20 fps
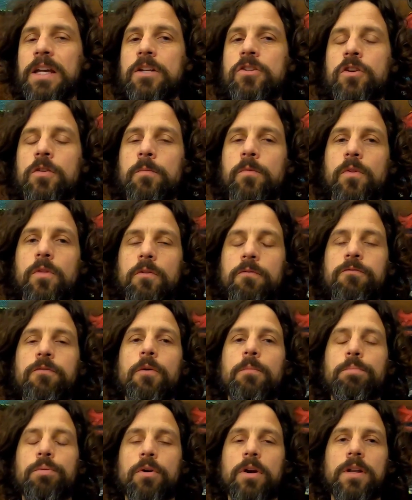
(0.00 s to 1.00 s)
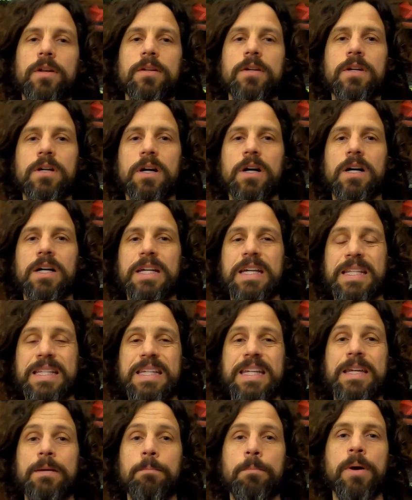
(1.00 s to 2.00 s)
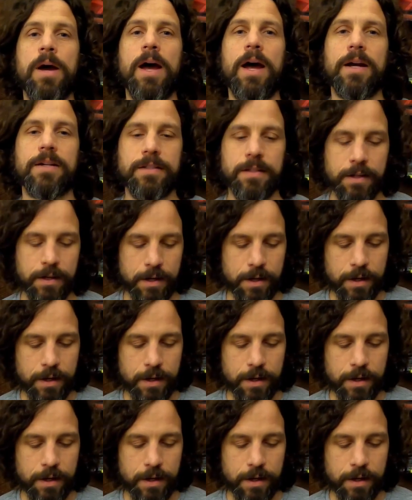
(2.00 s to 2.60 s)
in terms of the footprint and the impact.